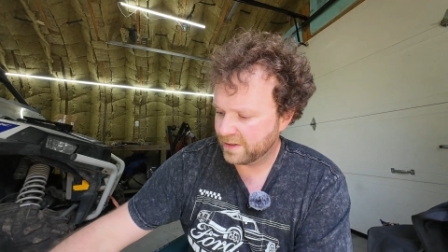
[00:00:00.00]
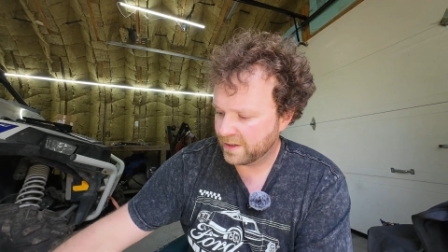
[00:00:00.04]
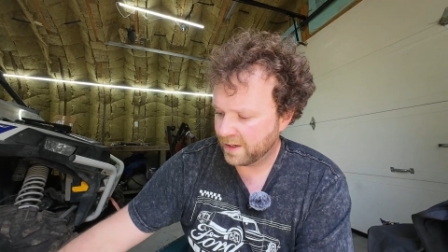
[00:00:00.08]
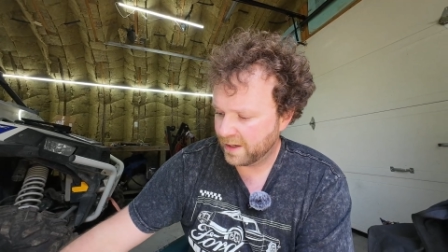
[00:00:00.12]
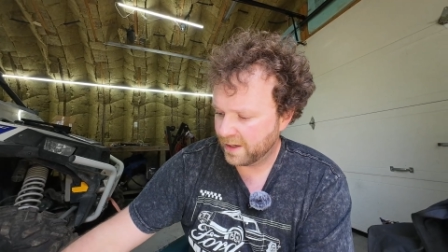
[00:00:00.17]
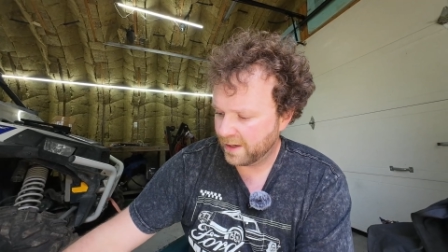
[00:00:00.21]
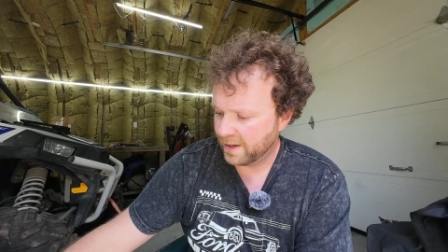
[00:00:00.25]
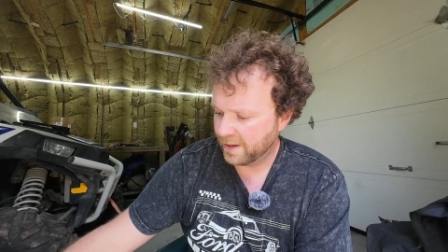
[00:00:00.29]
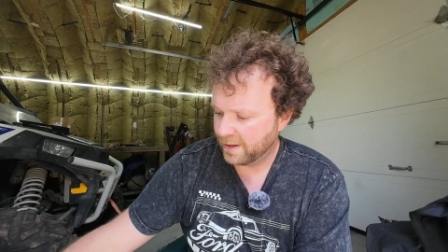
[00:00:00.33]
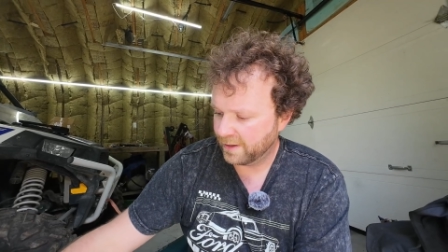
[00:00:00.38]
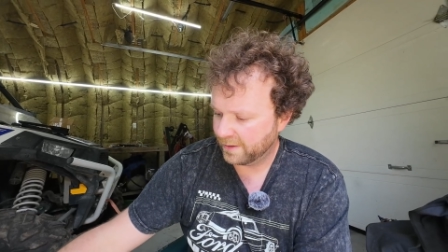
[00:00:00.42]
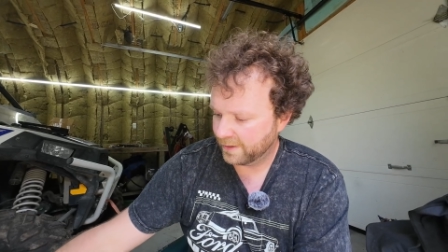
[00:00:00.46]

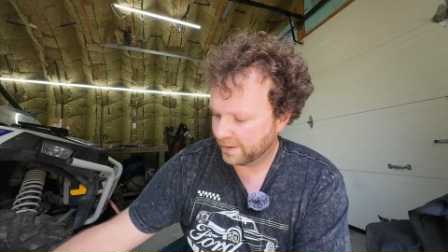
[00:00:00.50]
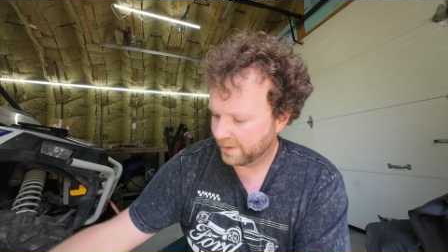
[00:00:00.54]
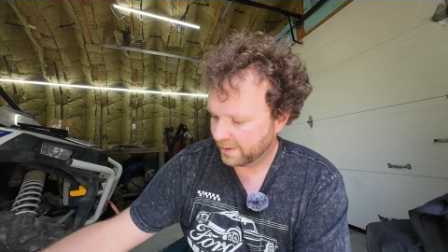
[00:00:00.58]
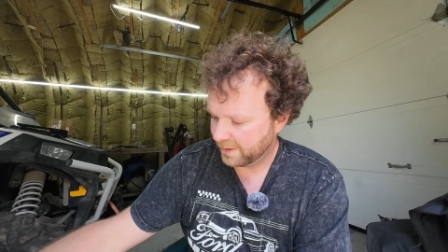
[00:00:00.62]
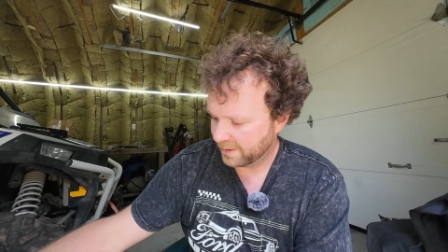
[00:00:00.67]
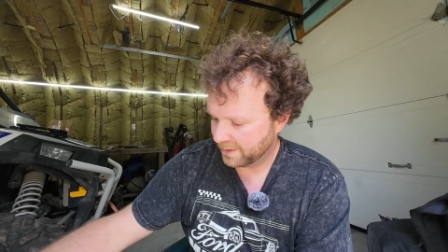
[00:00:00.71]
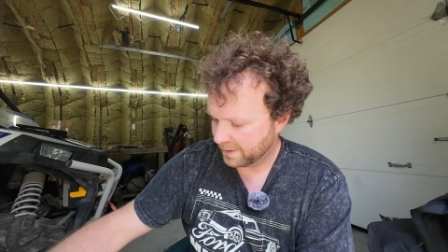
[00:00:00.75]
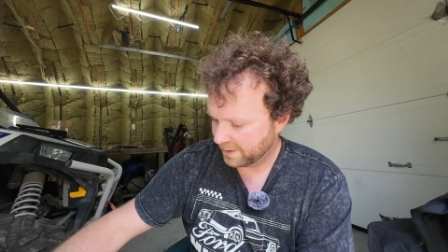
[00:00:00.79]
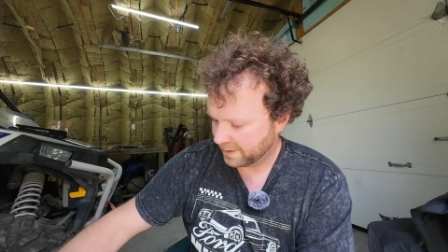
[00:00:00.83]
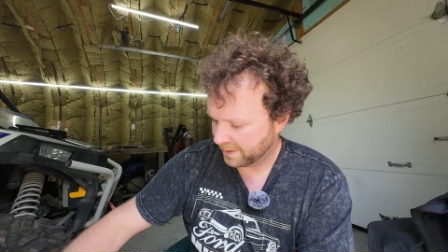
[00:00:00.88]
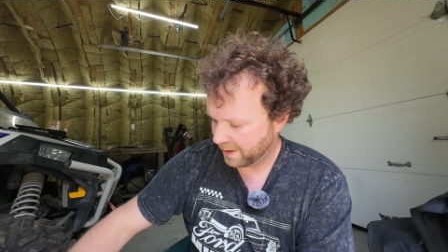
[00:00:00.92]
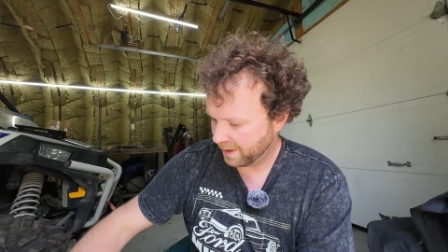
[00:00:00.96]
Uh,
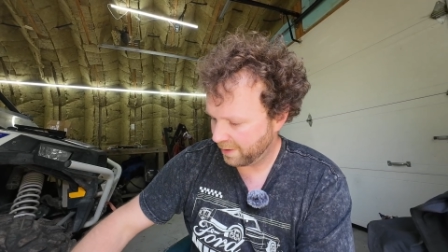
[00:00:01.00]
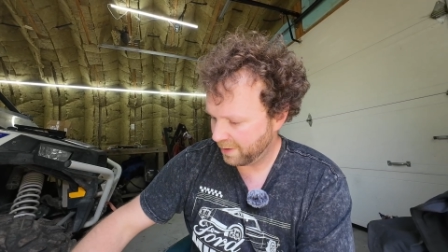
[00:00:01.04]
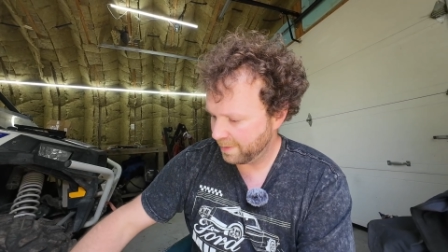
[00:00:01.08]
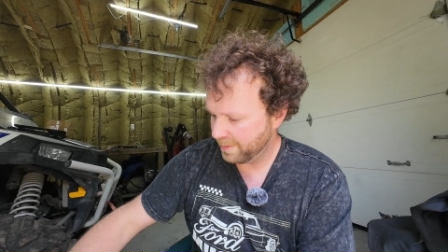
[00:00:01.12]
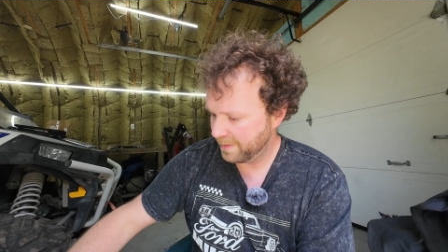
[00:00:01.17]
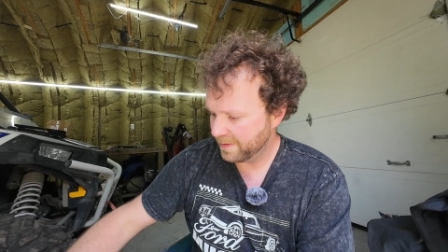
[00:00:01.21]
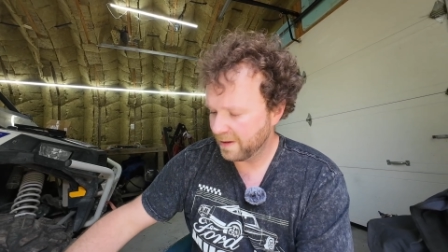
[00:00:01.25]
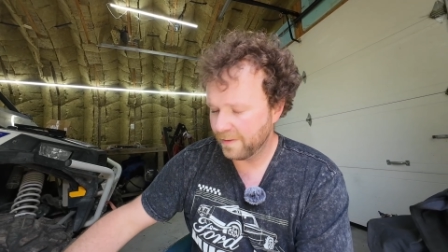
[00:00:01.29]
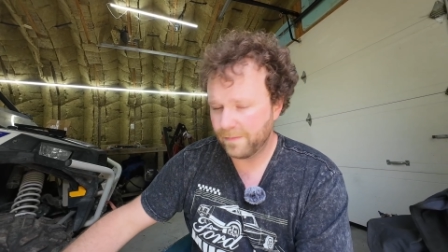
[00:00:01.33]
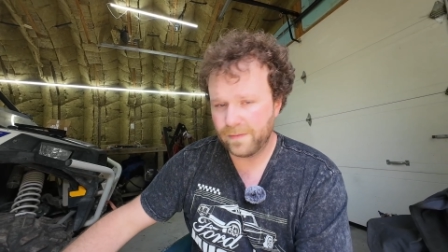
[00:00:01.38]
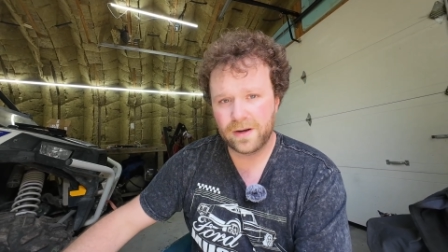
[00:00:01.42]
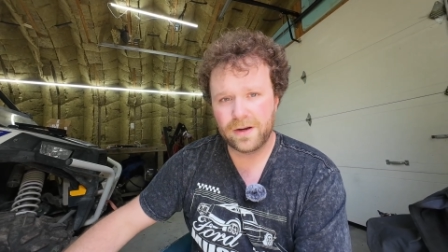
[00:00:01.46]
I already
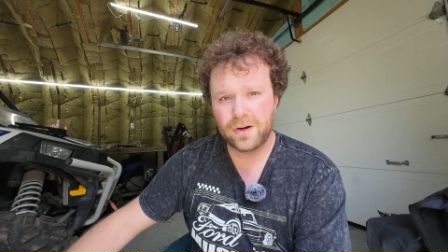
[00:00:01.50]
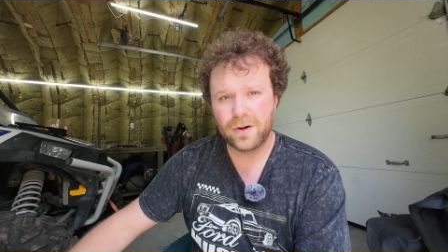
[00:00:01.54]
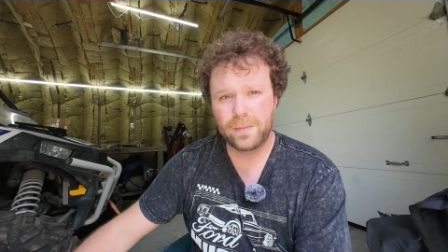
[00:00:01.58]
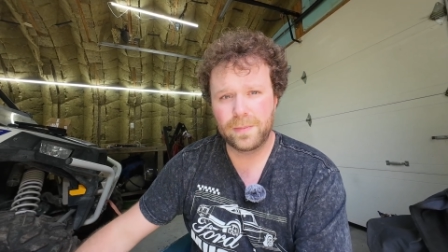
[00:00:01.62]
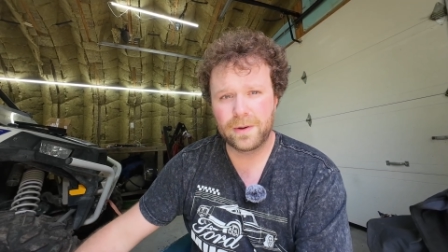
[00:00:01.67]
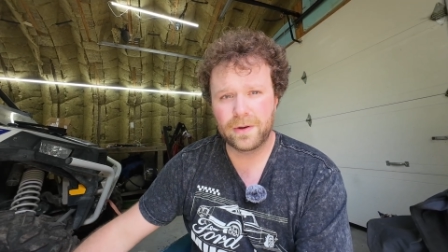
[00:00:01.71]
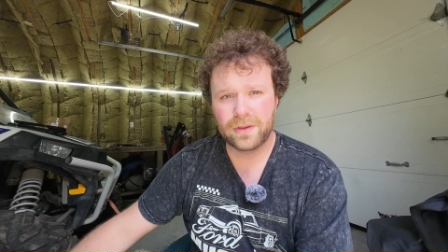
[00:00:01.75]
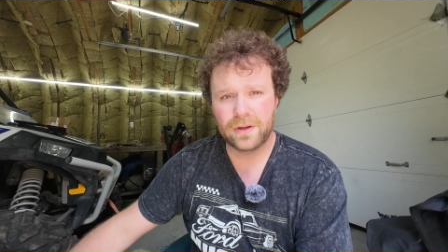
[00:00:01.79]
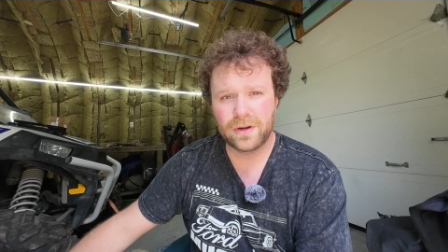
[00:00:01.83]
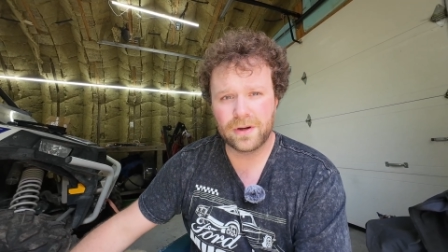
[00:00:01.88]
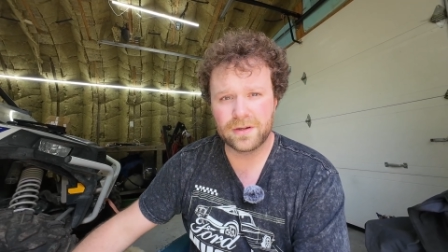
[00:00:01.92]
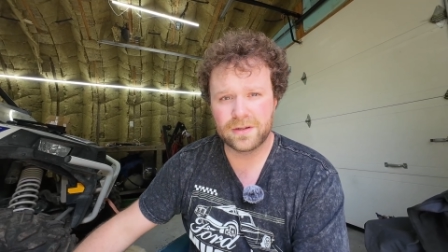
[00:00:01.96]
made that video
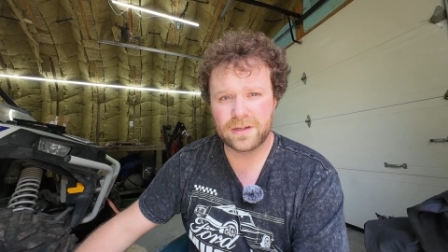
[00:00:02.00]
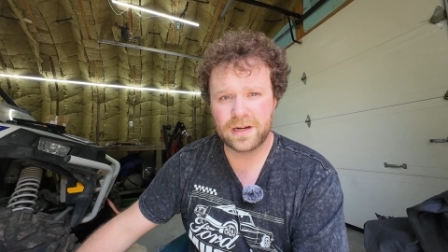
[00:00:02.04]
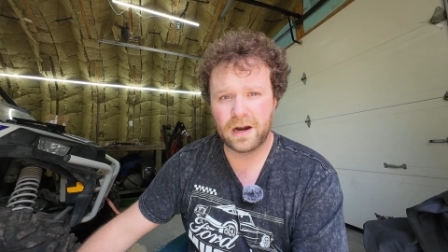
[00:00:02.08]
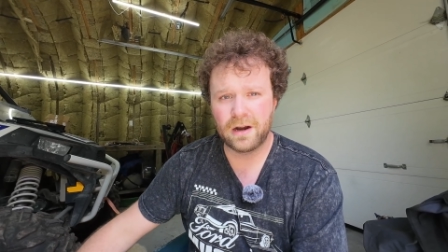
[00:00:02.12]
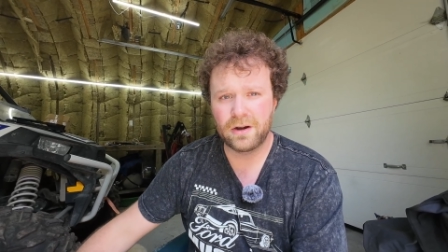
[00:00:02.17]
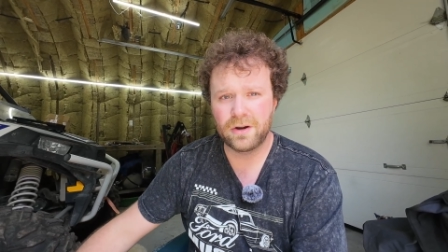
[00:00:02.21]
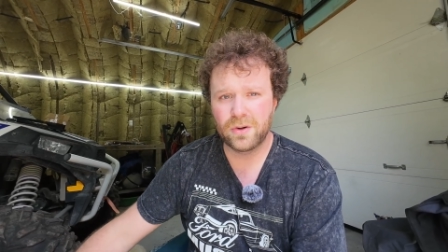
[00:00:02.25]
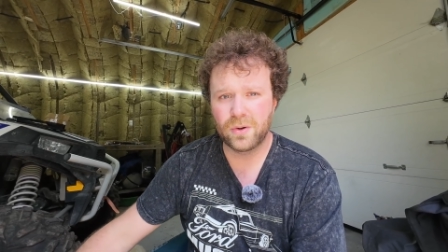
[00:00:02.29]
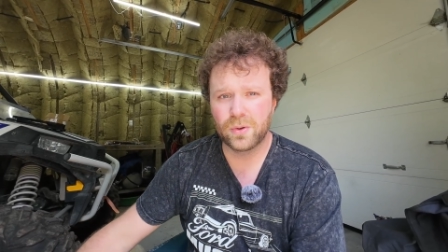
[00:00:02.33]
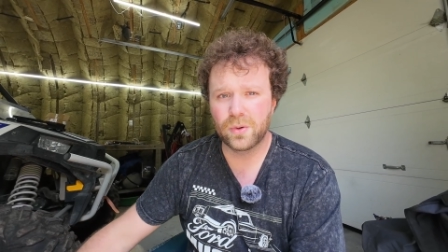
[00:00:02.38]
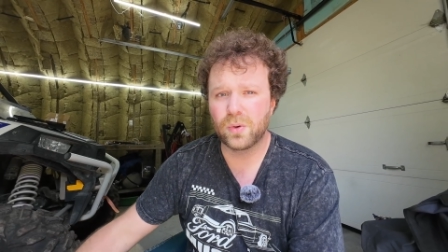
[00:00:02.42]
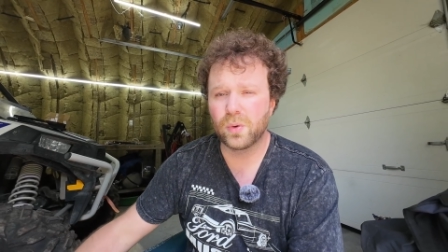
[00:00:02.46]
about the
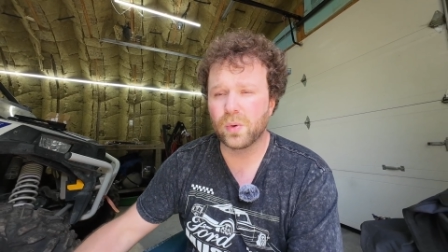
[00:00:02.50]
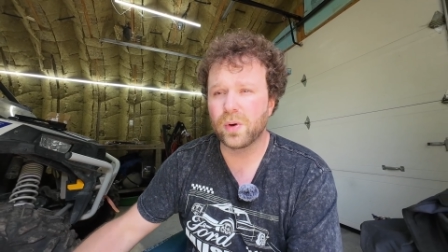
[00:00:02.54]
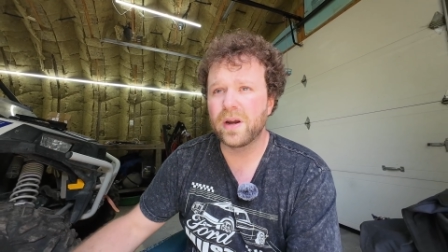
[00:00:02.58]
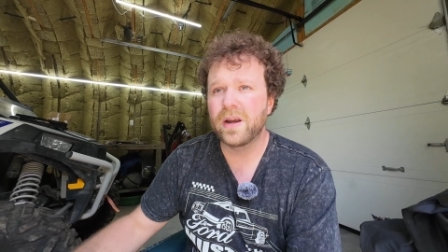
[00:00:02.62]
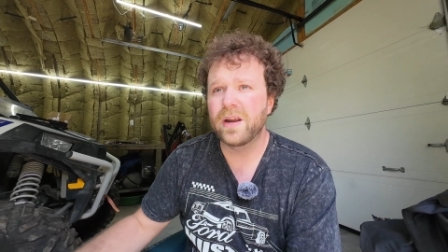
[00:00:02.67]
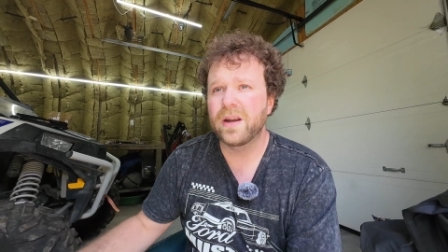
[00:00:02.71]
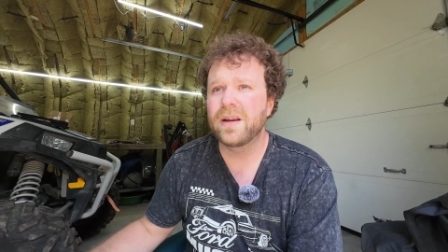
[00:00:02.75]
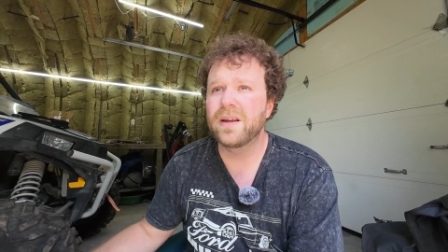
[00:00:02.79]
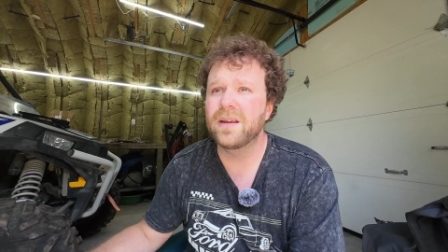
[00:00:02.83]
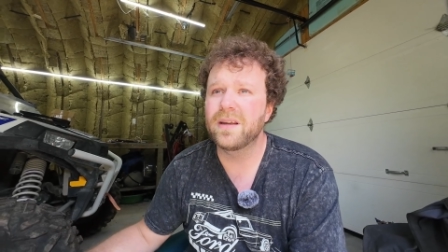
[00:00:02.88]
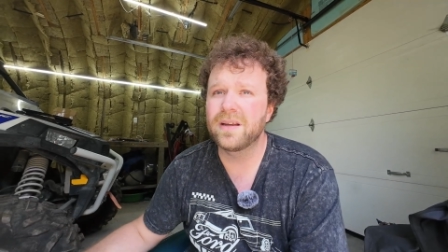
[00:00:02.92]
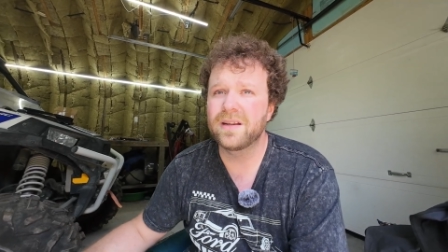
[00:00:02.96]
Ontario
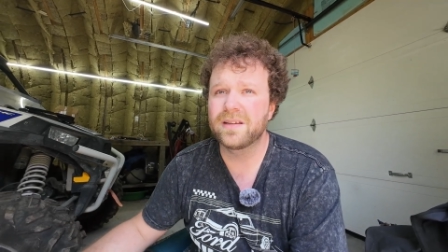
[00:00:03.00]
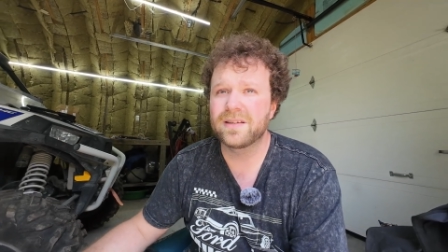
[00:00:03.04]
grid.